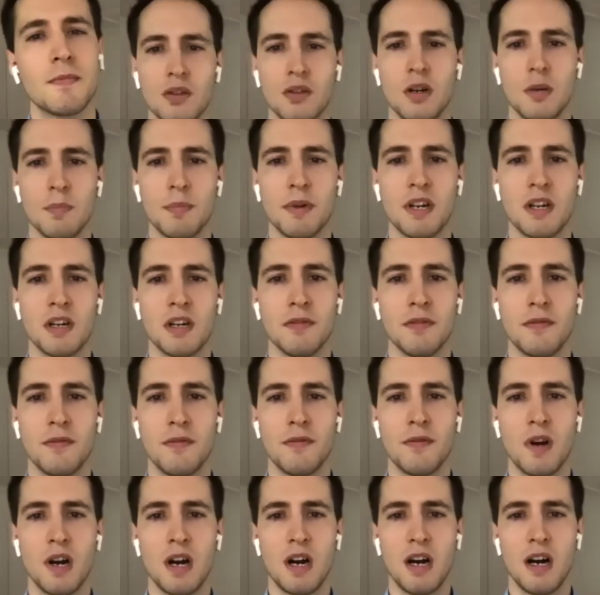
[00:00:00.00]
the topic of
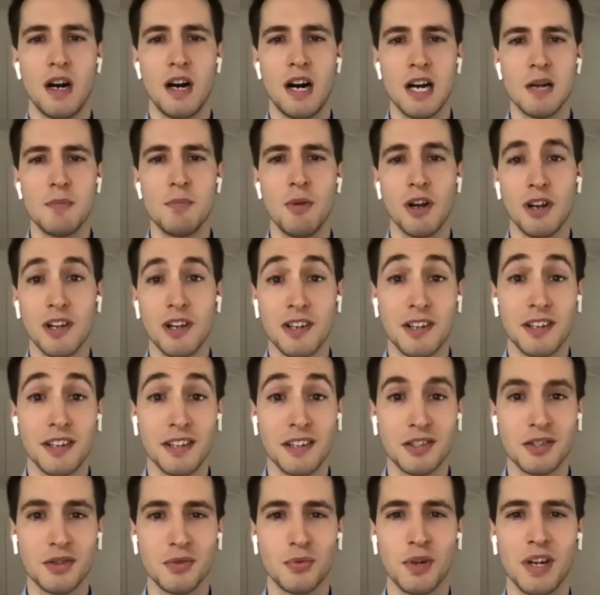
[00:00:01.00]
high
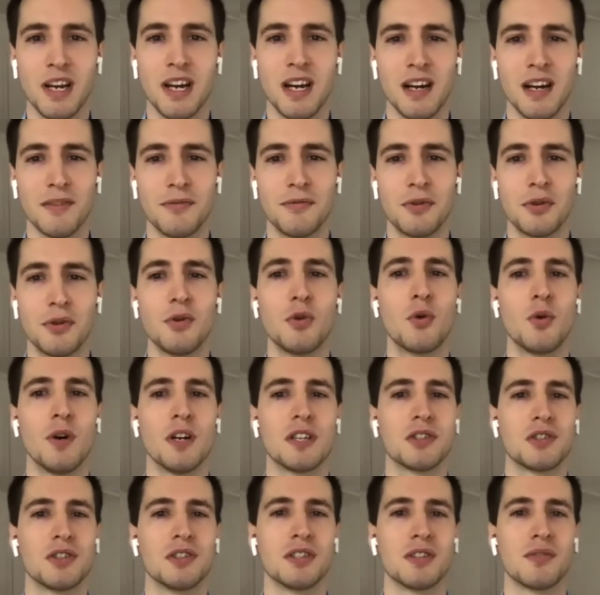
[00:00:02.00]
politics, we have two
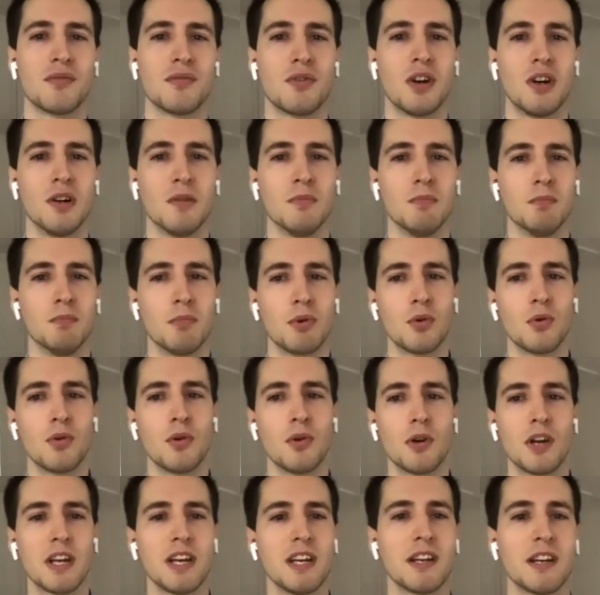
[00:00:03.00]
questions from
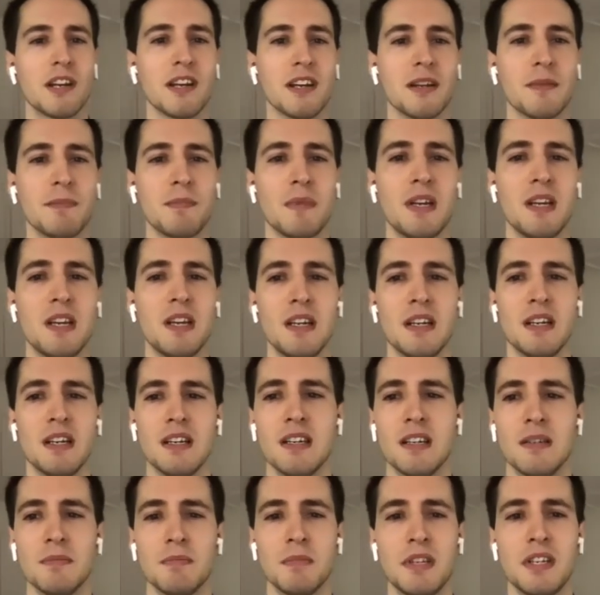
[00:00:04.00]
Bruno Gehrig.
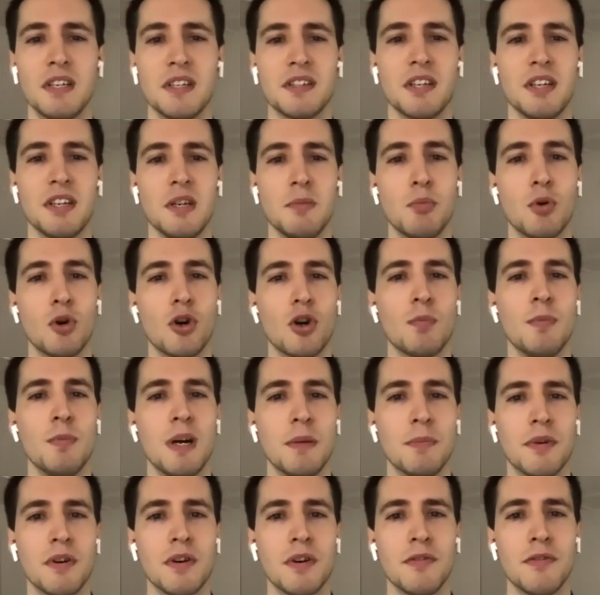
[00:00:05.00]
He is a board
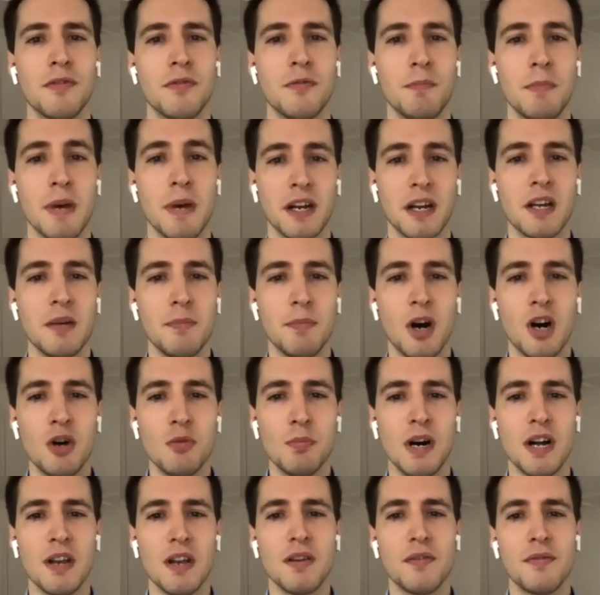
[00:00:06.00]
member of Merki
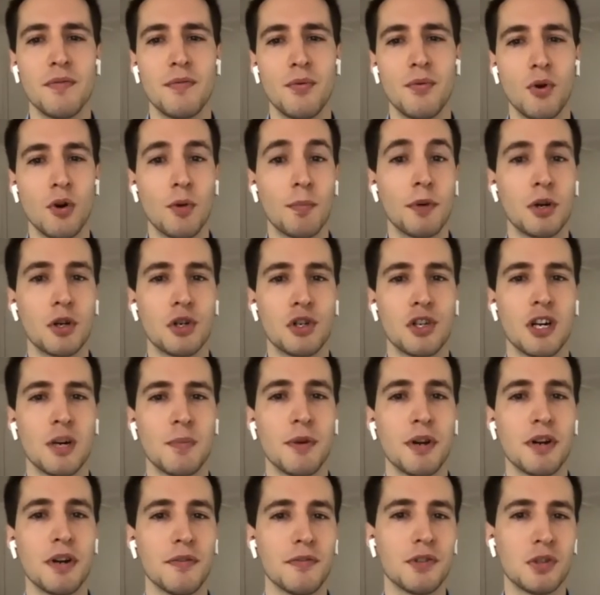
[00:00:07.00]
Baumann, former
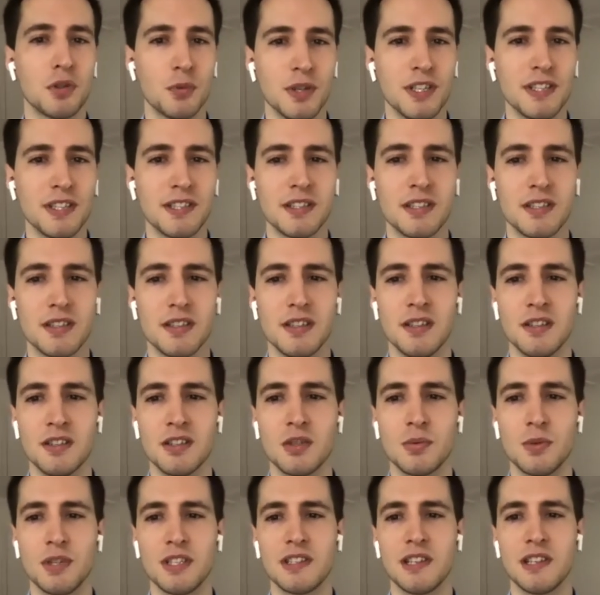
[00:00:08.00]
chairman of Swiss
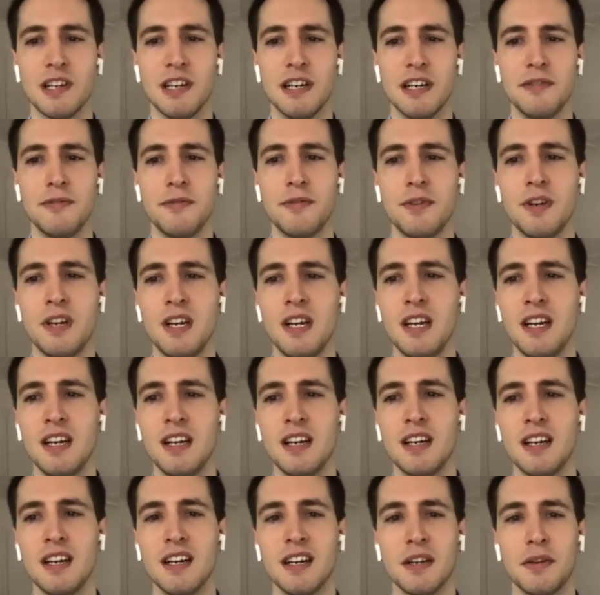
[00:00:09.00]
and Swiss Life,
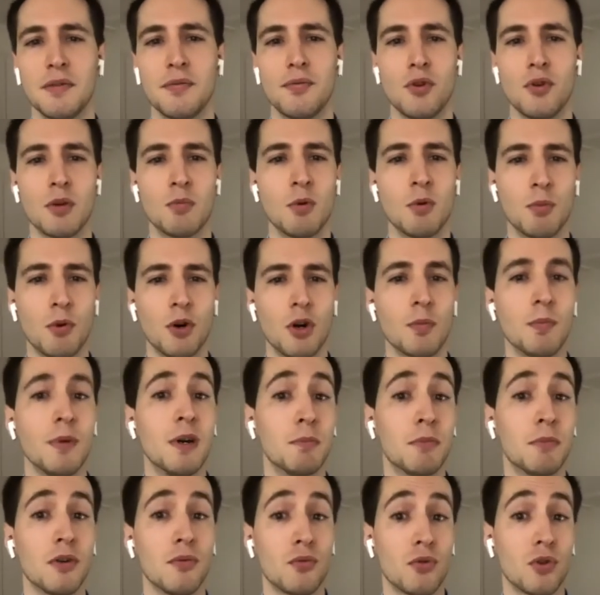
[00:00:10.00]
and former board
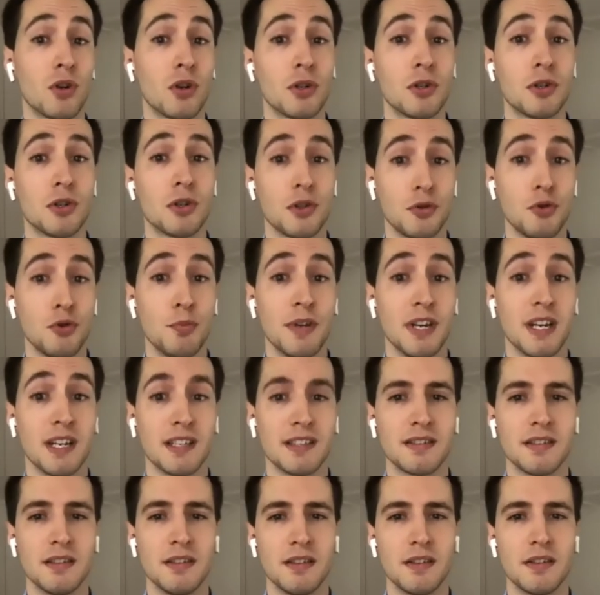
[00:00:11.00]
member of Roche,
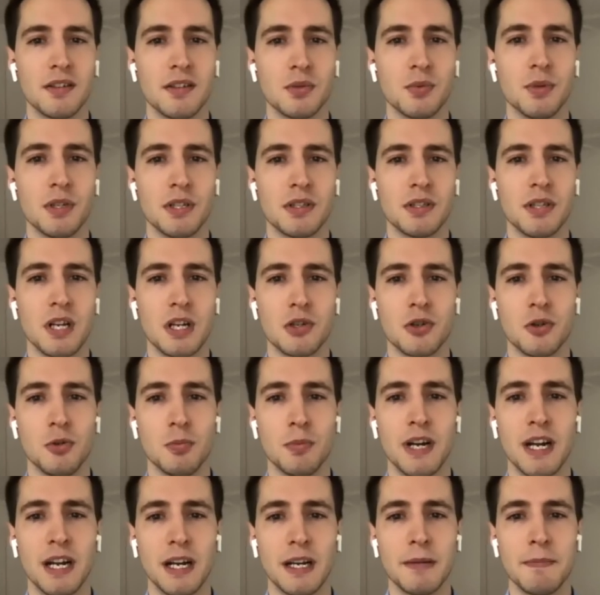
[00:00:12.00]
UBS, and the Swiss National
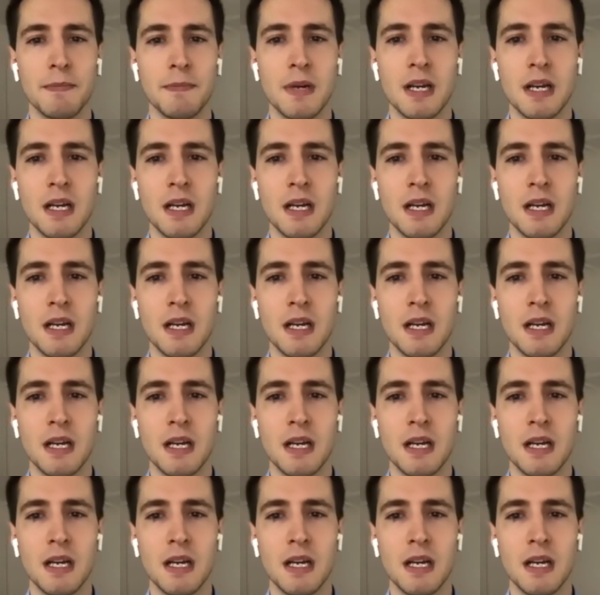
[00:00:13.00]
Bank.